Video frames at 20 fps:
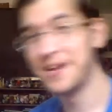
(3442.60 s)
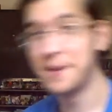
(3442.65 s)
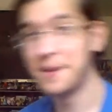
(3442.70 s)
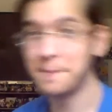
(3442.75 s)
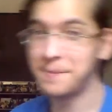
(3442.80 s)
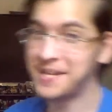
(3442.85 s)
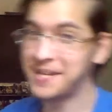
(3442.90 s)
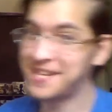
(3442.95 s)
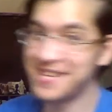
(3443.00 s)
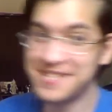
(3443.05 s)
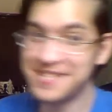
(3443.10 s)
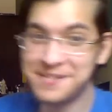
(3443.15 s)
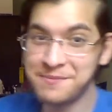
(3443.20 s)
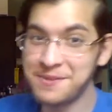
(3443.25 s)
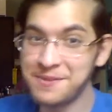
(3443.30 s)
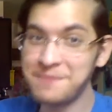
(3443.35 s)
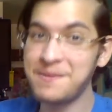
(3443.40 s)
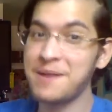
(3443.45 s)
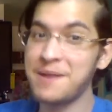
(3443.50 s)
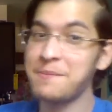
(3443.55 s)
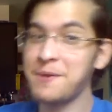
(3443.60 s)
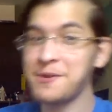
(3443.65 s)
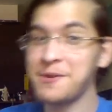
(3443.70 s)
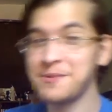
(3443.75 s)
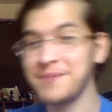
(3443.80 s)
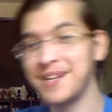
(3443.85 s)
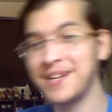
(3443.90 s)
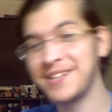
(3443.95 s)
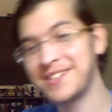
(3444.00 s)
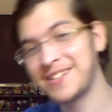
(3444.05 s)
because it wouldn't be a
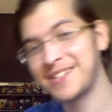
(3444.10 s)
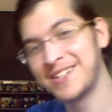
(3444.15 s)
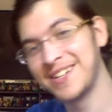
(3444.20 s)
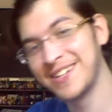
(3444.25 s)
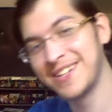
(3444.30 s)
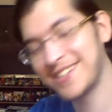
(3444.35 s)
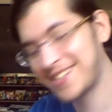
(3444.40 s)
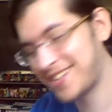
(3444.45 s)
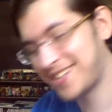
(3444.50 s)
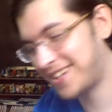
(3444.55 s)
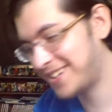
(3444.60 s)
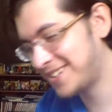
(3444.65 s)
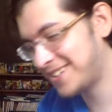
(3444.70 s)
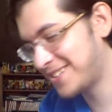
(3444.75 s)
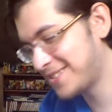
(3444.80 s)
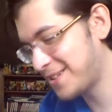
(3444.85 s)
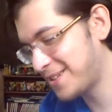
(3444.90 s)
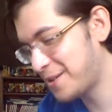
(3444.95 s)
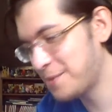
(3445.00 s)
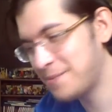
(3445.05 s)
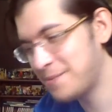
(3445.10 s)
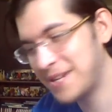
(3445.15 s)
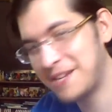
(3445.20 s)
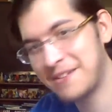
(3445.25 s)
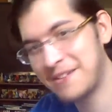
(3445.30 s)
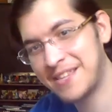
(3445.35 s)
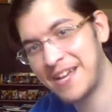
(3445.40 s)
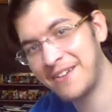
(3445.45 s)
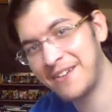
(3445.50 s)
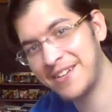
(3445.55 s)
Pokemon card opening
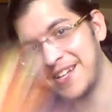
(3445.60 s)
without